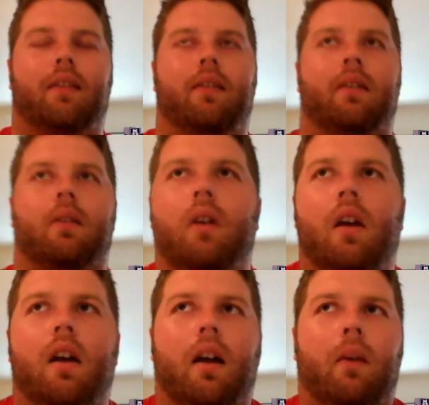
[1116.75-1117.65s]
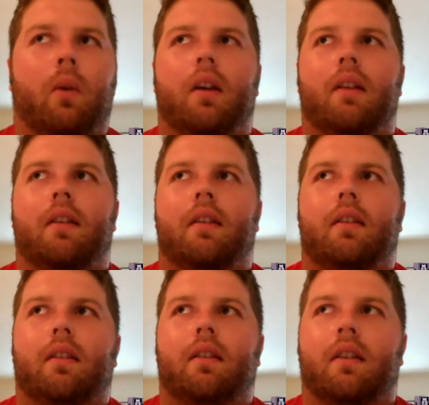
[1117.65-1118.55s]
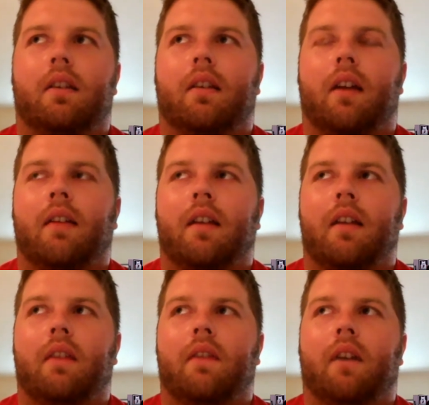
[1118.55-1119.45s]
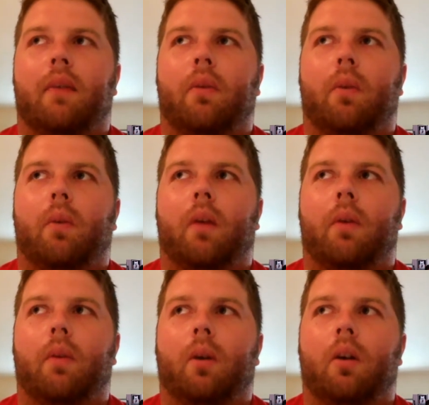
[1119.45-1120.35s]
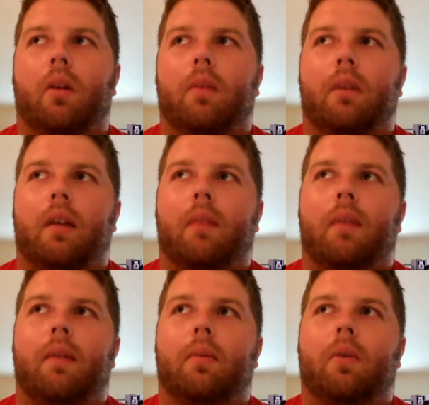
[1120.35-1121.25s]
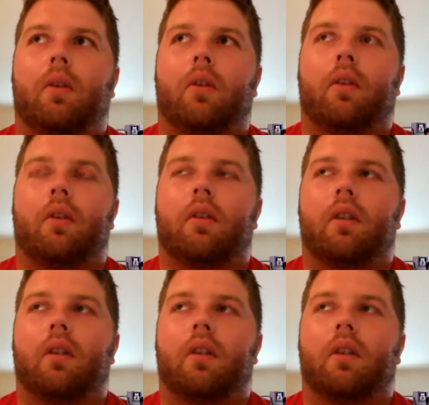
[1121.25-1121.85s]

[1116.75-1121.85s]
So I wanted to, to, to identify with where we were and become maybe more of a,